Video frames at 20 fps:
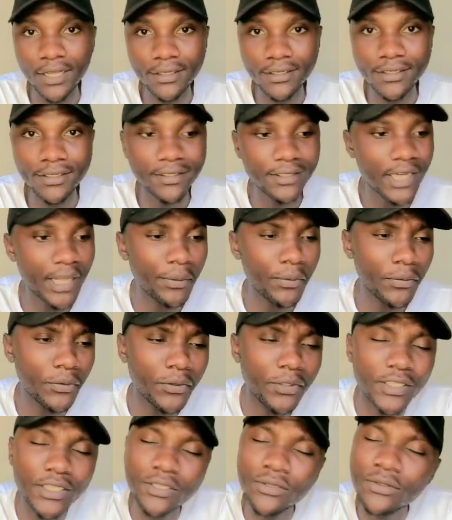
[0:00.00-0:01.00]
at this time, you
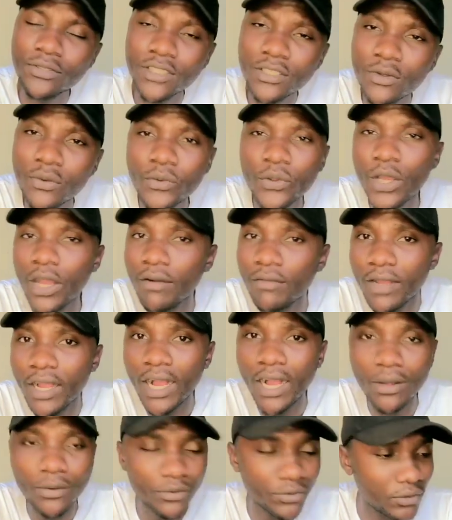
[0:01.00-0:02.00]
don't need to say, no, you have a
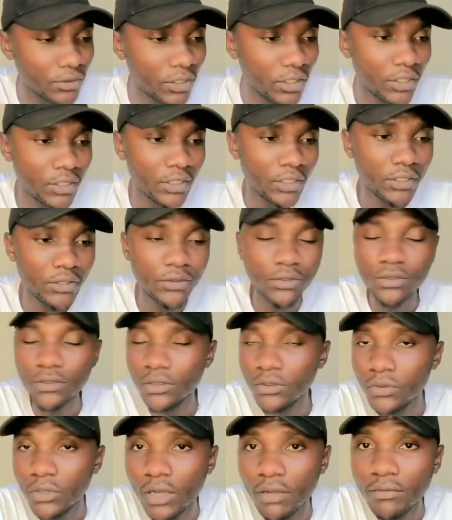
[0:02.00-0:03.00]
house you know
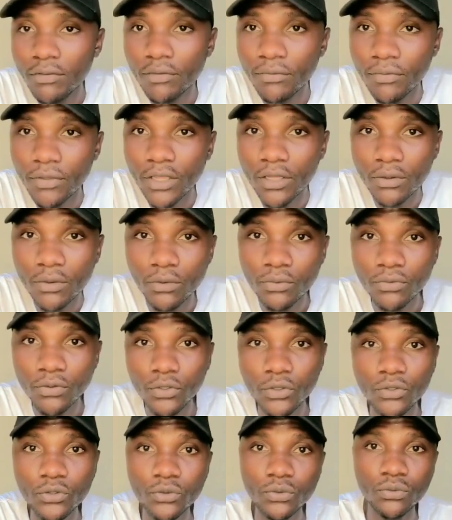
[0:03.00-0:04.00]
you have a vehicle for
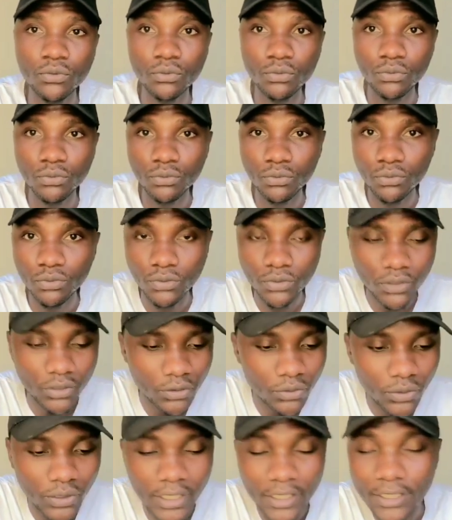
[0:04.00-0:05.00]
you to uh,
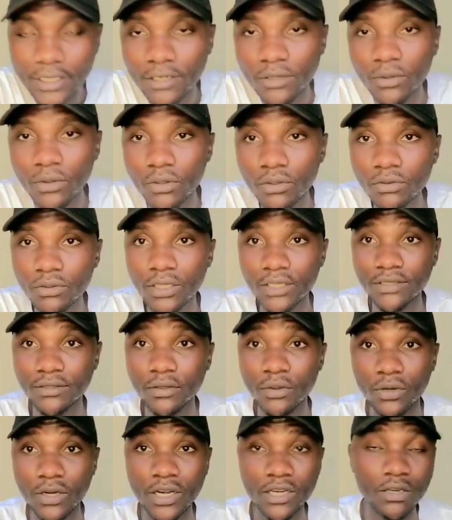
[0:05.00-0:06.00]
to get a loan as
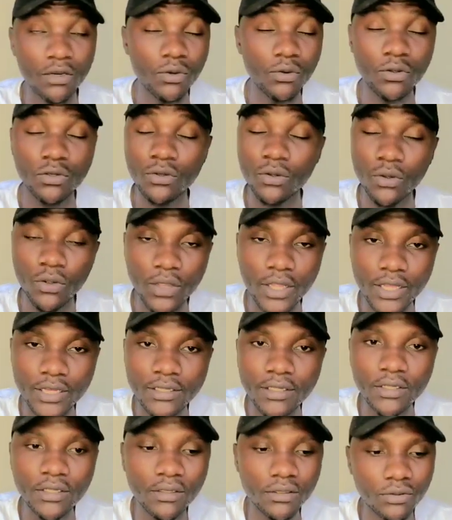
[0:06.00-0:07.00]
correct loan or that
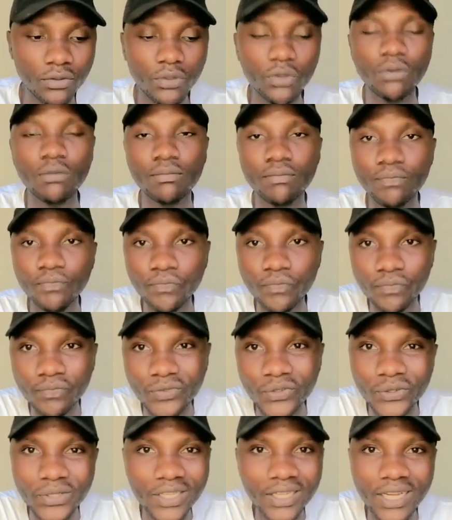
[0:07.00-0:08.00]
so
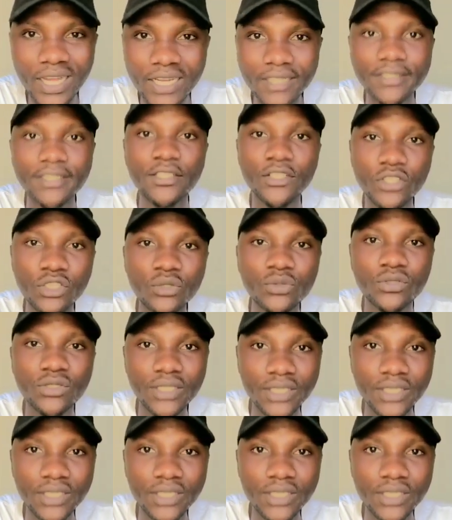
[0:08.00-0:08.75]
you can actually use